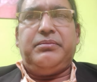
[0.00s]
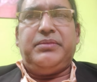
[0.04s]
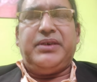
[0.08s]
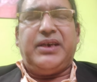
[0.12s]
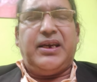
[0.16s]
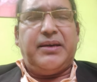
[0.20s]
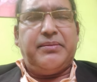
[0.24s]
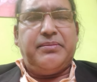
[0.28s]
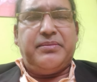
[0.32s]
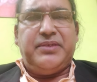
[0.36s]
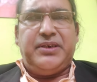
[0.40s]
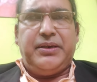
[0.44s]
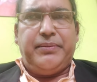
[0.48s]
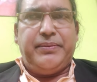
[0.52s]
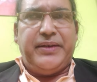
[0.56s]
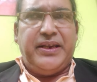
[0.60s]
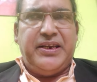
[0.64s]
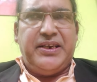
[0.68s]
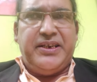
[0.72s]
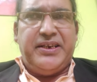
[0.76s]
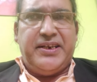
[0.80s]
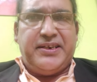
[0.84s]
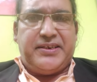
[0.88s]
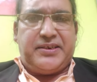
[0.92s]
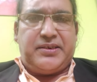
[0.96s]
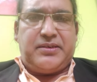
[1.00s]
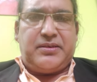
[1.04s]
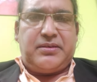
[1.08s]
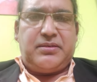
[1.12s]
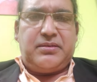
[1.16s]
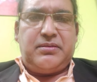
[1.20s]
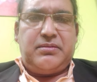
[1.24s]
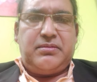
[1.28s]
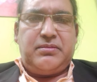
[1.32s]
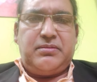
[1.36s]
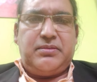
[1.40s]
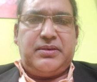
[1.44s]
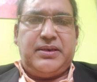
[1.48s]
become rebellious
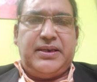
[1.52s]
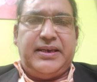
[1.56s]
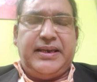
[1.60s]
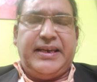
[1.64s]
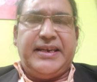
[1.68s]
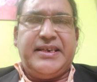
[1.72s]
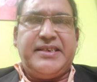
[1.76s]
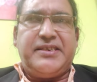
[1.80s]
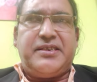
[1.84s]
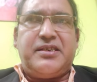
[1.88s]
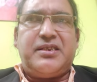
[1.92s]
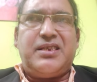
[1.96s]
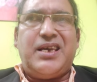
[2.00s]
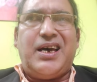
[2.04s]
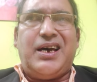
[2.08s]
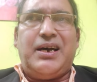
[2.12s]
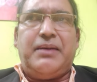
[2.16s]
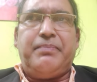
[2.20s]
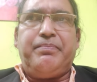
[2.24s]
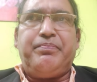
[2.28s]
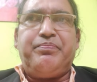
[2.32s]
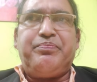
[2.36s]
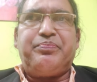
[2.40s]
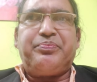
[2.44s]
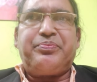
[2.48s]
against the